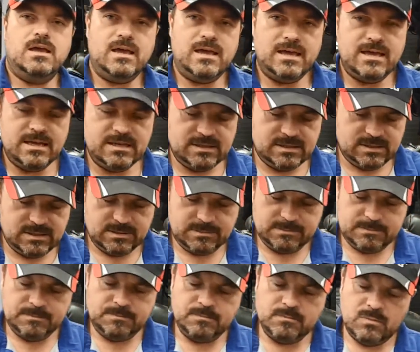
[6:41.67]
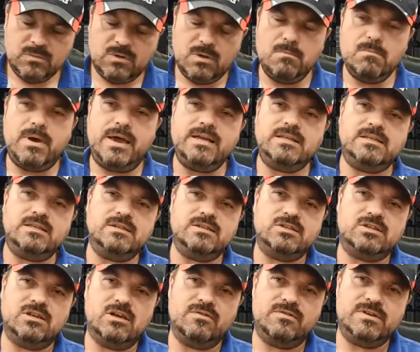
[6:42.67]
is the mating
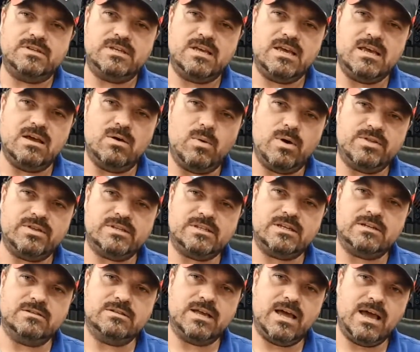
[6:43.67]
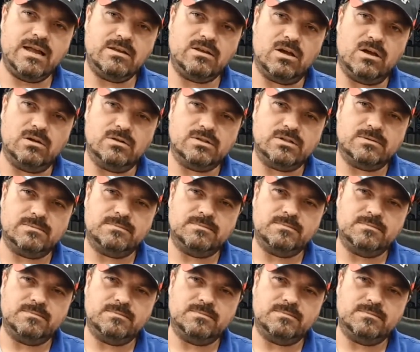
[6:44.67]
surface here, where the cylinder head goes.